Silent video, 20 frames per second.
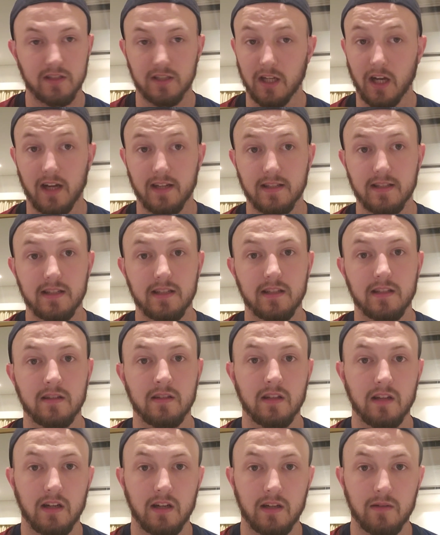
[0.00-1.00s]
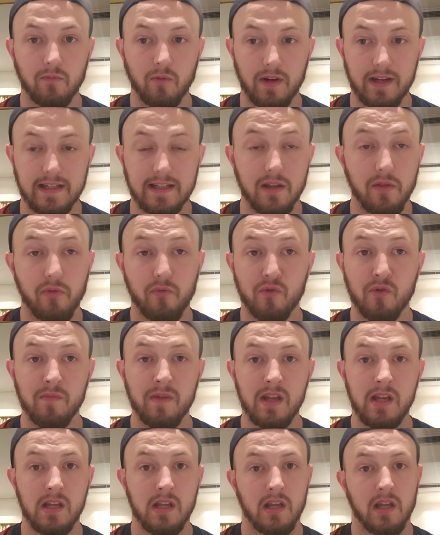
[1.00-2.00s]
God did and what He did through
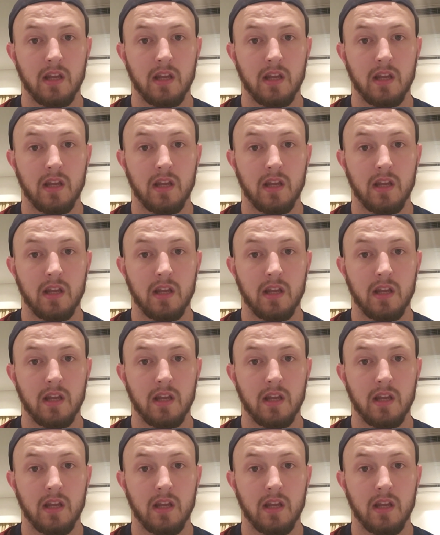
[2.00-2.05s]
me